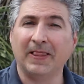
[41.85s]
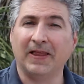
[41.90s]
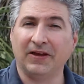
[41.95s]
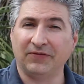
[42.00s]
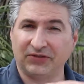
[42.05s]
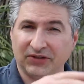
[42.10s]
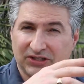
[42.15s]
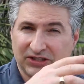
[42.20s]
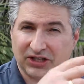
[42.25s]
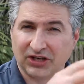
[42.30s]

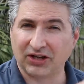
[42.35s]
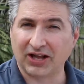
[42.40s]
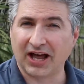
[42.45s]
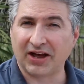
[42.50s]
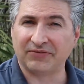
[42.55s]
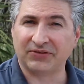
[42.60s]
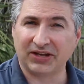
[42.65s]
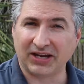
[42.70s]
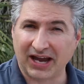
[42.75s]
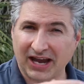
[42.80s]
if you still
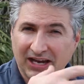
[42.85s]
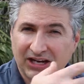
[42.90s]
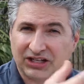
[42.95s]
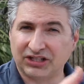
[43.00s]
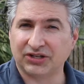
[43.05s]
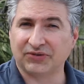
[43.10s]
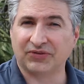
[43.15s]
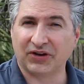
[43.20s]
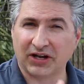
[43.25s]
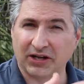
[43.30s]
have the
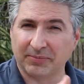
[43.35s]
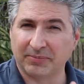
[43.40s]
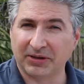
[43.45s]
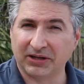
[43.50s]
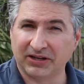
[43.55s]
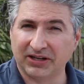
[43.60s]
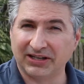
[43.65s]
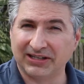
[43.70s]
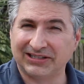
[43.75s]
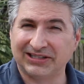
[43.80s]
age
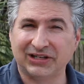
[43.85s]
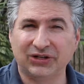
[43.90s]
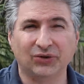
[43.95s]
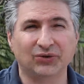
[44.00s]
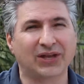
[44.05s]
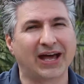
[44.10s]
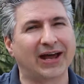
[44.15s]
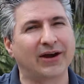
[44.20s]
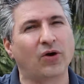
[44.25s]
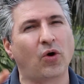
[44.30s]
availability to
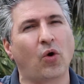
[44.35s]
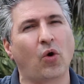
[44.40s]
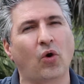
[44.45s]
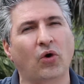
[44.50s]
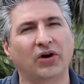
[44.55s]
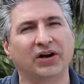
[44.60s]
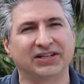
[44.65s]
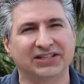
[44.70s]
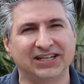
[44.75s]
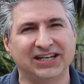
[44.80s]
do that,
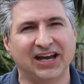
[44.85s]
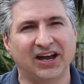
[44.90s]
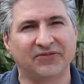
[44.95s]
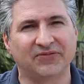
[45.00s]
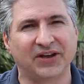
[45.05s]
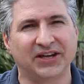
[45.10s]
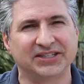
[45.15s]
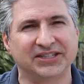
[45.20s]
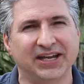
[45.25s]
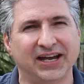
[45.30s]
or a
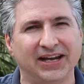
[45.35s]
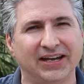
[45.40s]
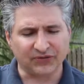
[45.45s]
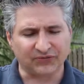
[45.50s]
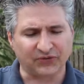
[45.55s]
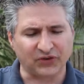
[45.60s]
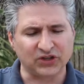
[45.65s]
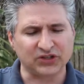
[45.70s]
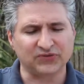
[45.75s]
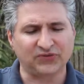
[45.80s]
TFSA. The
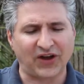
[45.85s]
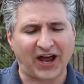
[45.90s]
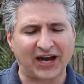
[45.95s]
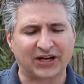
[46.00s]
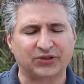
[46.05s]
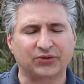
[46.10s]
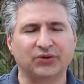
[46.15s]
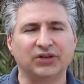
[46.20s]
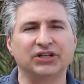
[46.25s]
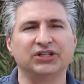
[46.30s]
first
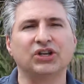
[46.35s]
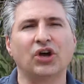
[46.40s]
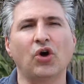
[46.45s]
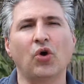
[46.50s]
factor is,